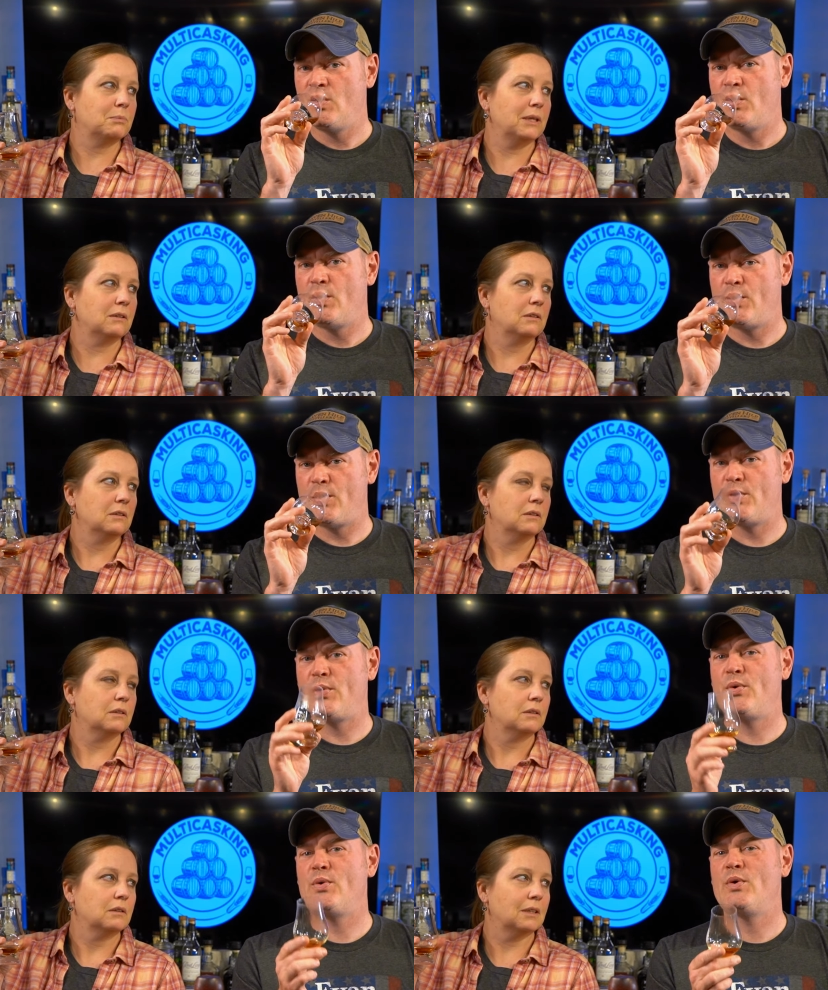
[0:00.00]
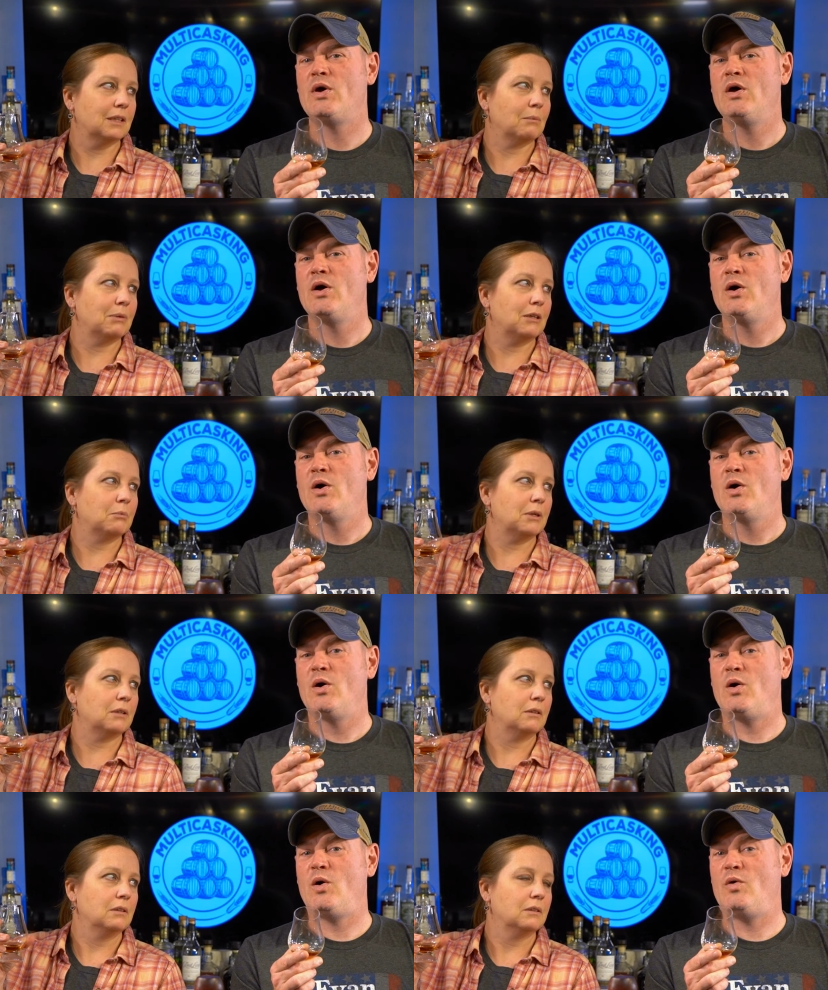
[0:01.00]
Speaker 1: better? They got better
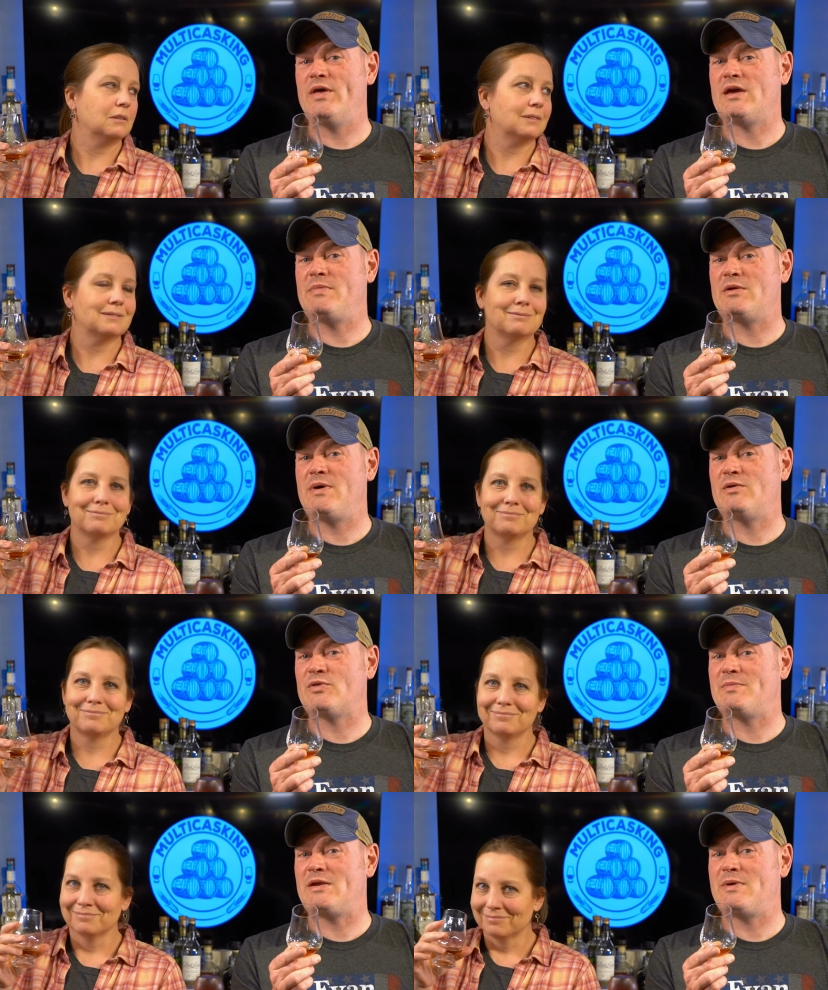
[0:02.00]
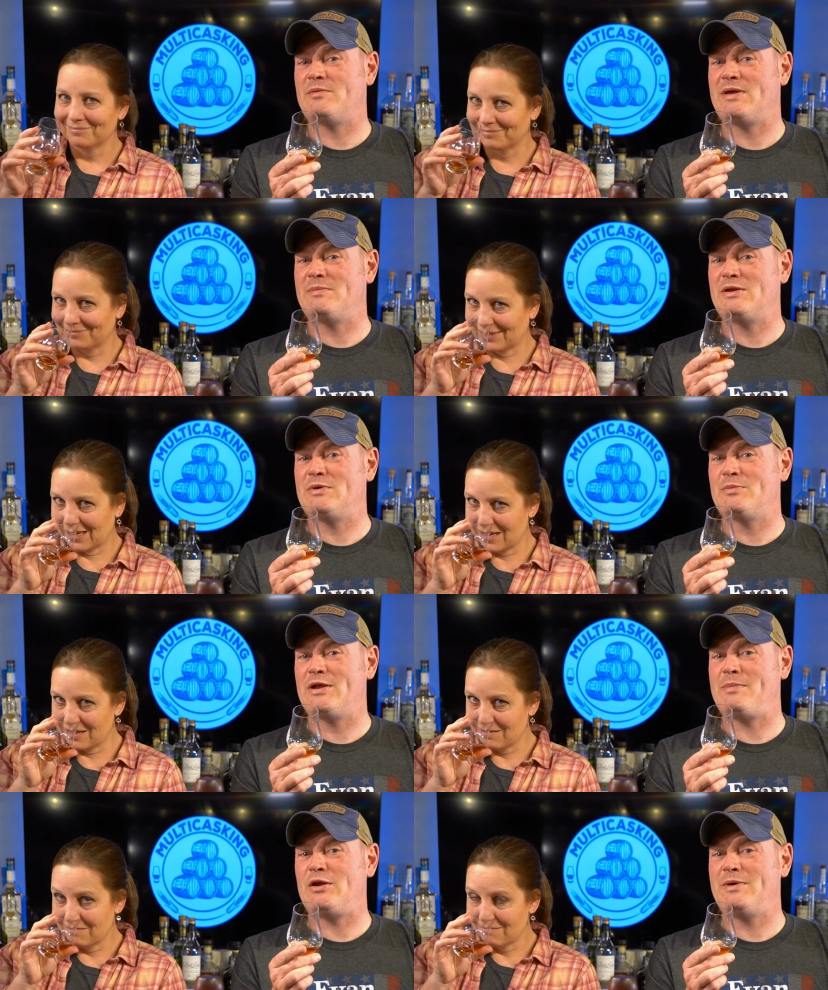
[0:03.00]
butter?
Speaker 2: Oh, they got better butter with better butter, better, better, better,
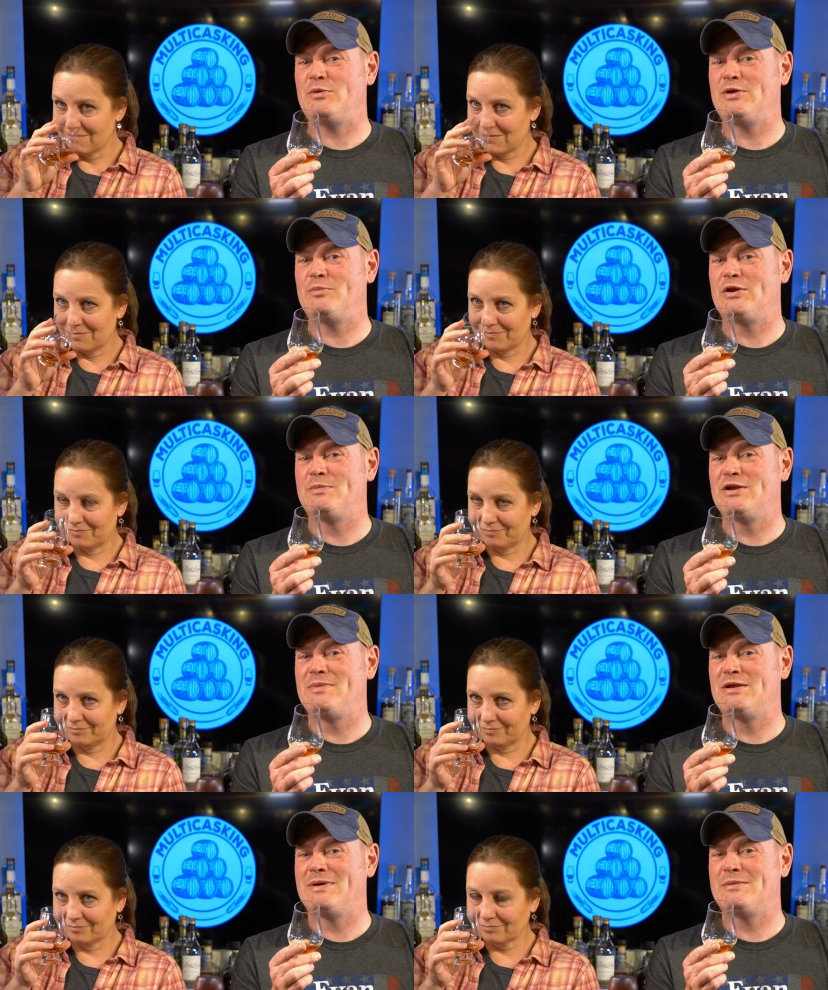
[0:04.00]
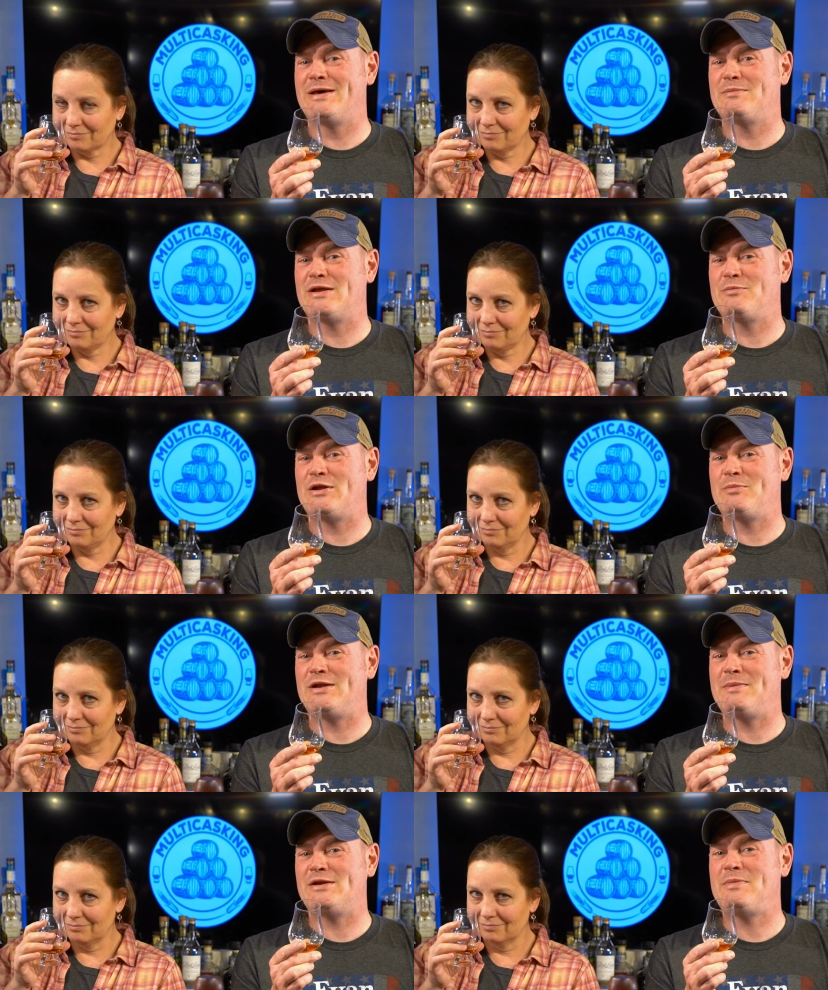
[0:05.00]
better, better, better, better, better, better, better, better, better, better,
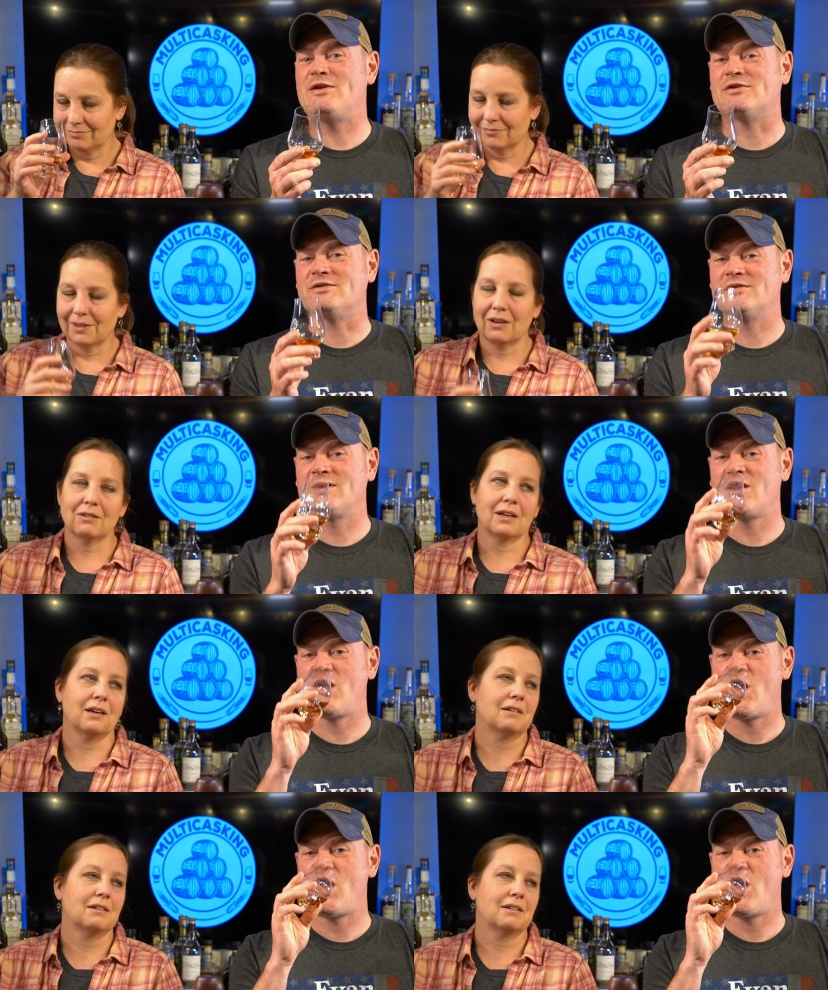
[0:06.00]
better, better, butter.
Speaker 1: Okay, I